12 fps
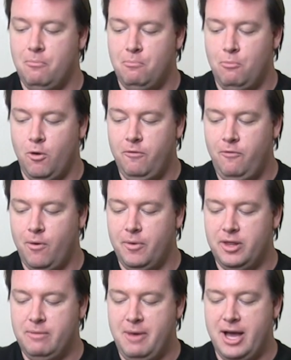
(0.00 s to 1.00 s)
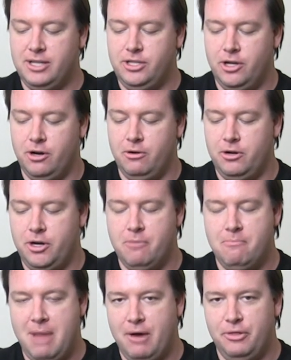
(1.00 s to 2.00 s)
more forward in the mask, your
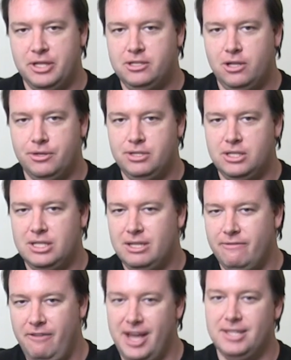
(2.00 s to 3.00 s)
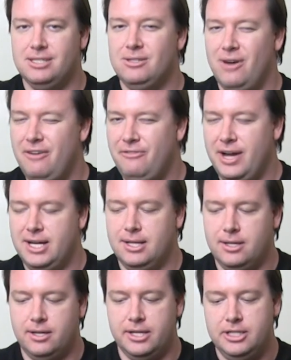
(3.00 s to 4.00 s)
mouth is closer to the vents. So I find it a
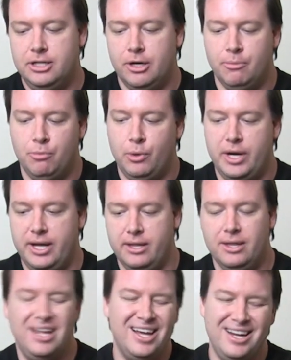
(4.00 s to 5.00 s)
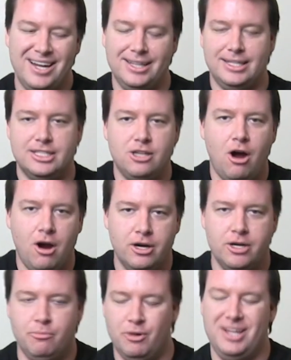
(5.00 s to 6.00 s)
little easier to breathe. Not that it's
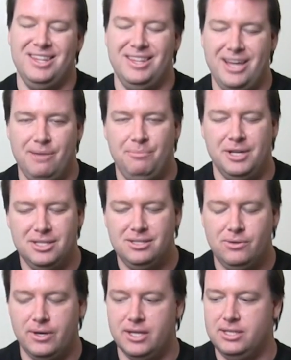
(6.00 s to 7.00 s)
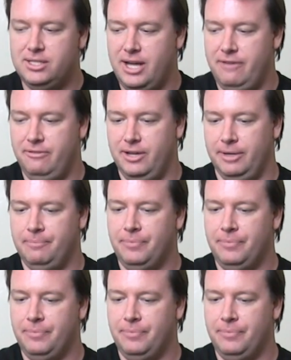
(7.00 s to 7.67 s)
hard to breathe in that, but it's sort of stifling.